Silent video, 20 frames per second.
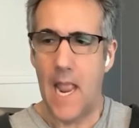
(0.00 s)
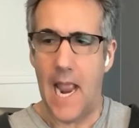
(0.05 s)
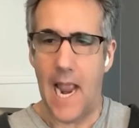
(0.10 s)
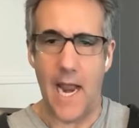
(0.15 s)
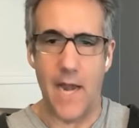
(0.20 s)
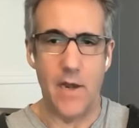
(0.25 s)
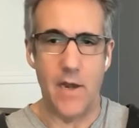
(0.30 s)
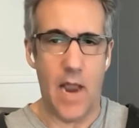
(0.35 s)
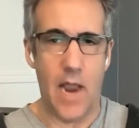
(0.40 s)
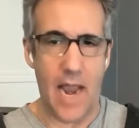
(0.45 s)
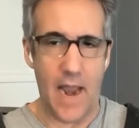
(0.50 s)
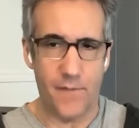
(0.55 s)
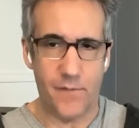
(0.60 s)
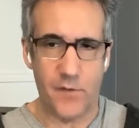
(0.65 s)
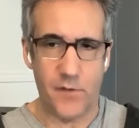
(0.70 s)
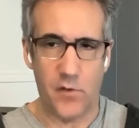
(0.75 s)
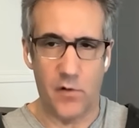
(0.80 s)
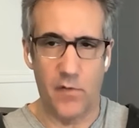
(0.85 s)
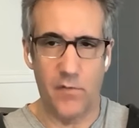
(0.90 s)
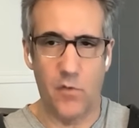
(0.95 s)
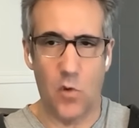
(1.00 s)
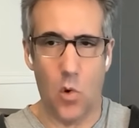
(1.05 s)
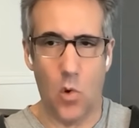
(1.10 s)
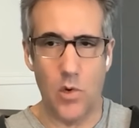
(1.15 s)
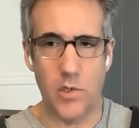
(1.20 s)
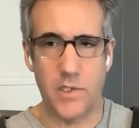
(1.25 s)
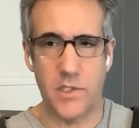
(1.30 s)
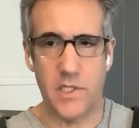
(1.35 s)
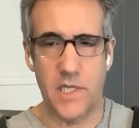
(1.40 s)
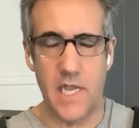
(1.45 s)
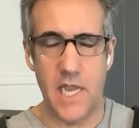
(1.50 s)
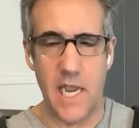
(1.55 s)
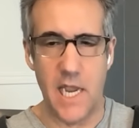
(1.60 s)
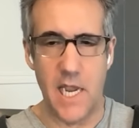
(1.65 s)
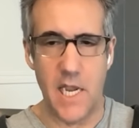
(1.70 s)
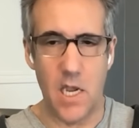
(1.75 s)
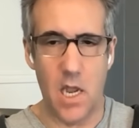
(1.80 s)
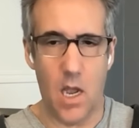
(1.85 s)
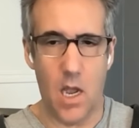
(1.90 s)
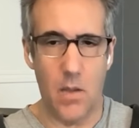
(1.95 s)
And after, of course,
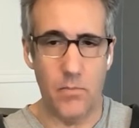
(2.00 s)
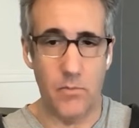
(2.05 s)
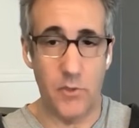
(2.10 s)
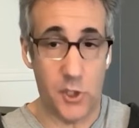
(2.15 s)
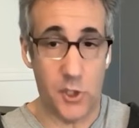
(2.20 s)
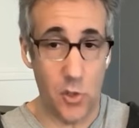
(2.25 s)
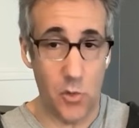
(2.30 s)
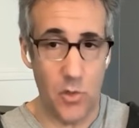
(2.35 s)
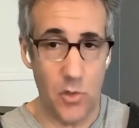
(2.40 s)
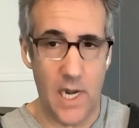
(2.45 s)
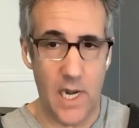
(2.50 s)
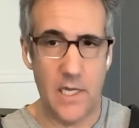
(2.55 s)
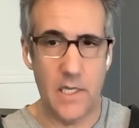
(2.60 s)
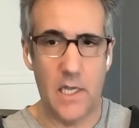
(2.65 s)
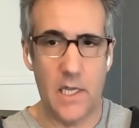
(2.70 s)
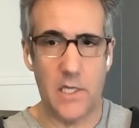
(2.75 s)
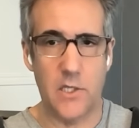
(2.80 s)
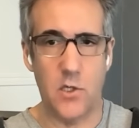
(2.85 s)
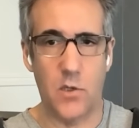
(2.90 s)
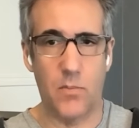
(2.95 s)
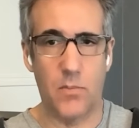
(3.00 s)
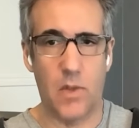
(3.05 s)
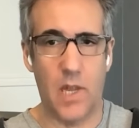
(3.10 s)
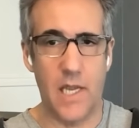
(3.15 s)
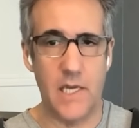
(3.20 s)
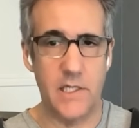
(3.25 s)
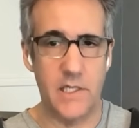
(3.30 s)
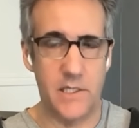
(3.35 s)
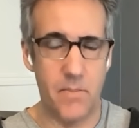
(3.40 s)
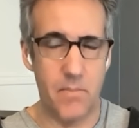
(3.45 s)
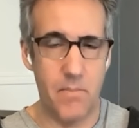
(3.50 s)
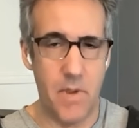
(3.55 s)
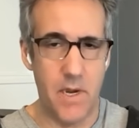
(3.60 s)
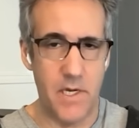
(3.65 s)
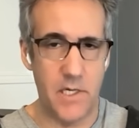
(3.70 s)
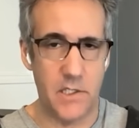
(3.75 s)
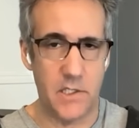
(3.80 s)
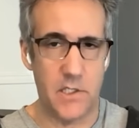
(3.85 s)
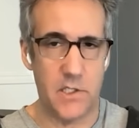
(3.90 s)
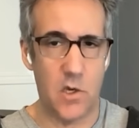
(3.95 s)
the shooting that took place in
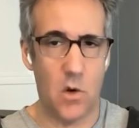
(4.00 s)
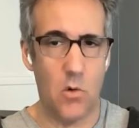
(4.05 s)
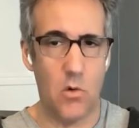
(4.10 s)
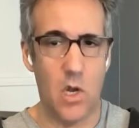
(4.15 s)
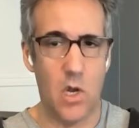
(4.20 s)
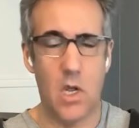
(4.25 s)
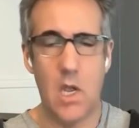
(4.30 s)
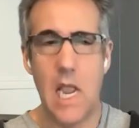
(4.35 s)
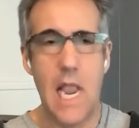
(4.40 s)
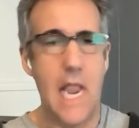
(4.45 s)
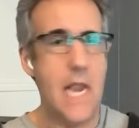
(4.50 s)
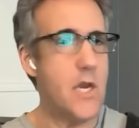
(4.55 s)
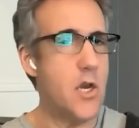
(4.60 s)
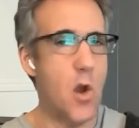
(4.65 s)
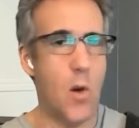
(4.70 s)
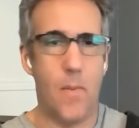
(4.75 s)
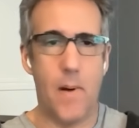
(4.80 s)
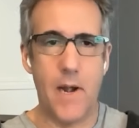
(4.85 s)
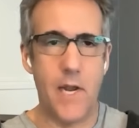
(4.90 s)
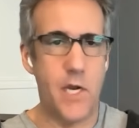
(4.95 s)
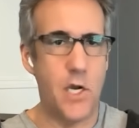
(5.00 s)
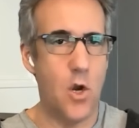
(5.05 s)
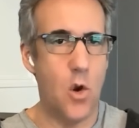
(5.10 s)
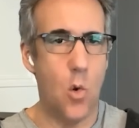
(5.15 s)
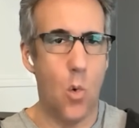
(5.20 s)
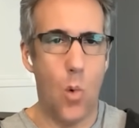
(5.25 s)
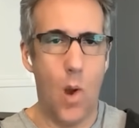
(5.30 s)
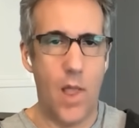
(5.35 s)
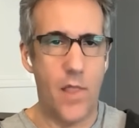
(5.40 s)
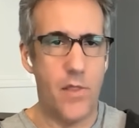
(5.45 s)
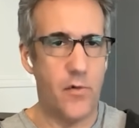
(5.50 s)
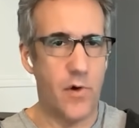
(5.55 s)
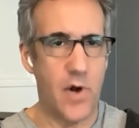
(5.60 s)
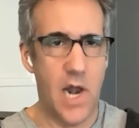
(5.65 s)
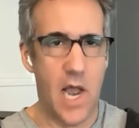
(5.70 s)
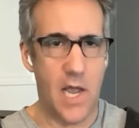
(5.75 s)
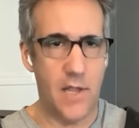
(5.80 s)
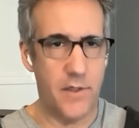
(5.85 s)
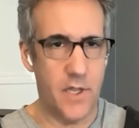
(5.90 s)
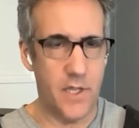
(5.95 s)
Minnesota, nobody knew whether or
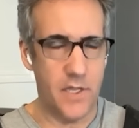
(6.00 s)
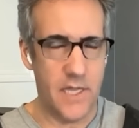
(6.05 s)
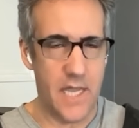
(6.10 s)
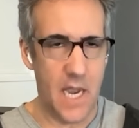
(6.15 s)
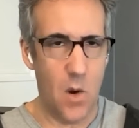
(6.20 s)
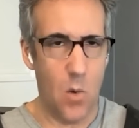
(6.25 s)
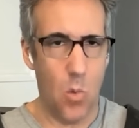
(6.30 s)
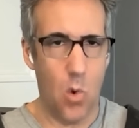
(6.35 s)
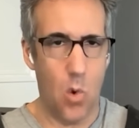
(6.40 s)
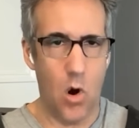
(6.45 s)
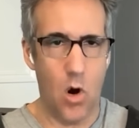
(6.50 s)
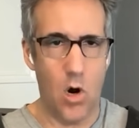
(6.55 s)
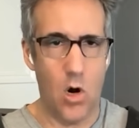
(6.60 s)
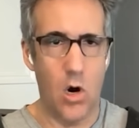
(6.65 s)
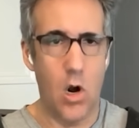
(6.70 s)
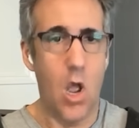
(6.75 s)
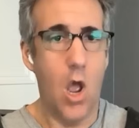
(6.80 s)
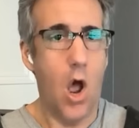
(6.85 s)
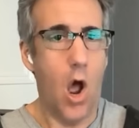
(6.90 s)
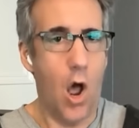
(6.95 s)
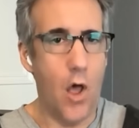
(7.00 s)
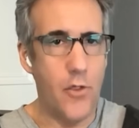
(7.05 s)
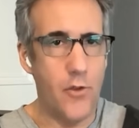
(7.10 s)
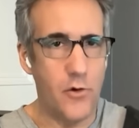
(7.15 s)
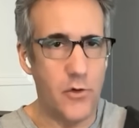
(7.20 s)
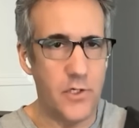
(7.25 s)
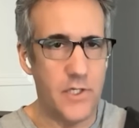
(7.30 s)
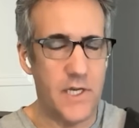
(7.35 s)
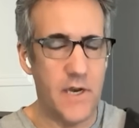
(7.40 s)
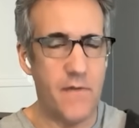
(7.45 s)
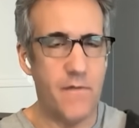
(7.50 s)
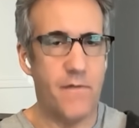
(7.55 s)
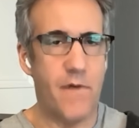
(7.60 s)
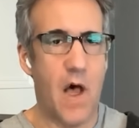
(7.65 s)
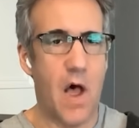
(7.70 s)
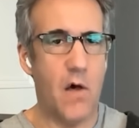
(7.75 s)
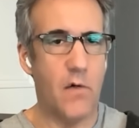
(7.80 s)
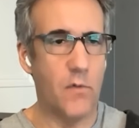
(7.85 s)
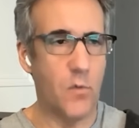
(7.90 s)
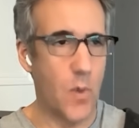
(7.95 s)
not that there were others
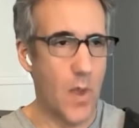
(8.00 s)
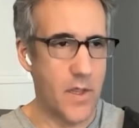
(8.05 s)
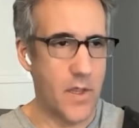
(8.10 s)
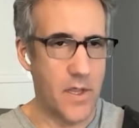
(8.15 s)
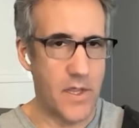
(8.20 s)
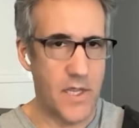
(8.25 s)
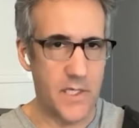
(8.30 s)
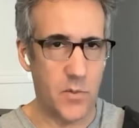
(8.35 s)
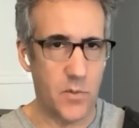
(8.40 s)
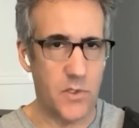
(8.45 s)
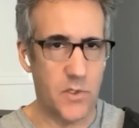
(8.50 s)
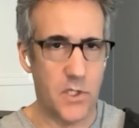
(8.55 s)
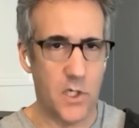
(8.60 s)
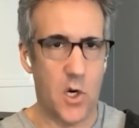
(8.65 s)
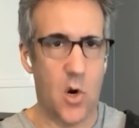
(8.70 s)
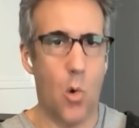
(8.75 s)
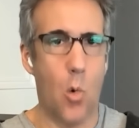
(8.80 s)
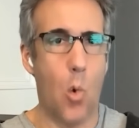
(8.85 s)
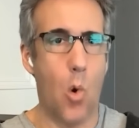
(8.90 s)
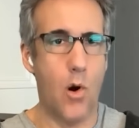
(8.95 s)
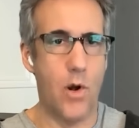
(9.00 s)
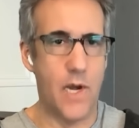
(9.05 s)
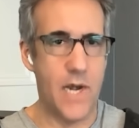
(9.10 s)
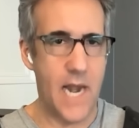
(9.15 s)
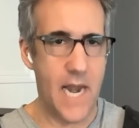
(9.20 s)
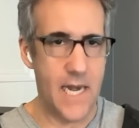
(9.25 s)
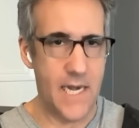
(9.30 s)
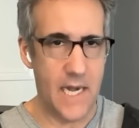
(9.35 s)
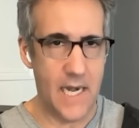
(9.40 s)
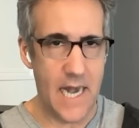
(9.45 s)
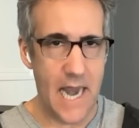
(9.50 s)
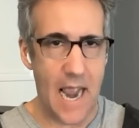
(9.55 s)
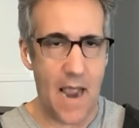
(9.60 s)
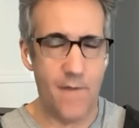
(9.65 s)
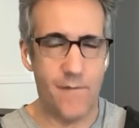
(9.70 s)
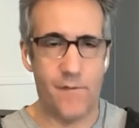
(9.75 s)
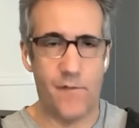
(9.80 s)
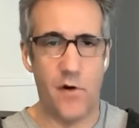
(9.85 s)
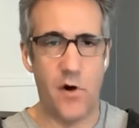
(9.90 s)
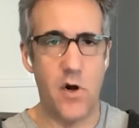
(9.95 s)
involved, whether this was a coordinated
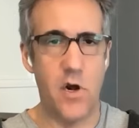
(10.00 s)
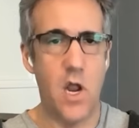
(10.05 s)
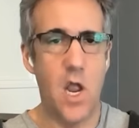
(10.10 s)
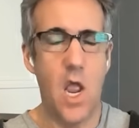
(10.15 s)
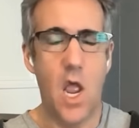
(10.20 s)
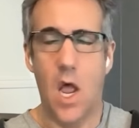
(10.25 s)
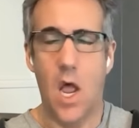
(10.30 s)
effort.